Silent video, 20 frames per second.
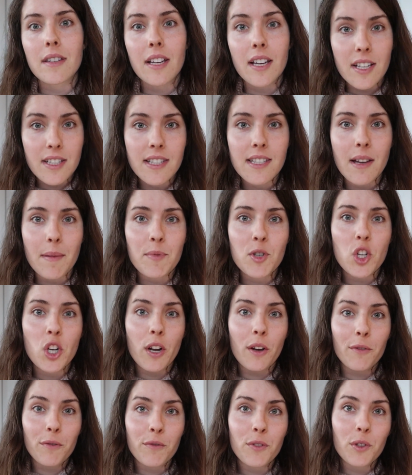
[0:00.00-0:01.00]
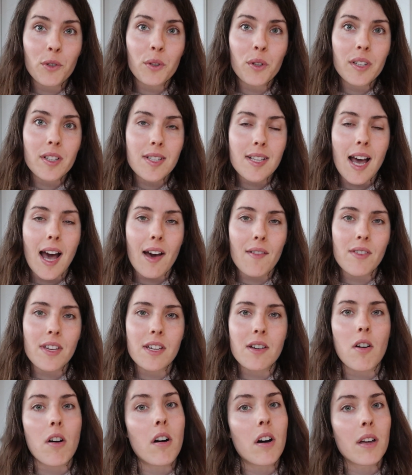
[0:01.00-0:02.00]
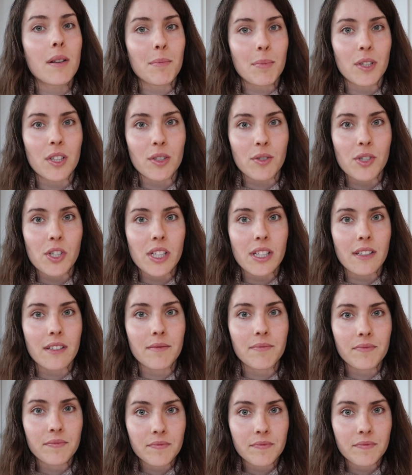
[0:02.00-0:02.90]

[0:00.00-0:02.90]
the consumption of fuel is having on pollution.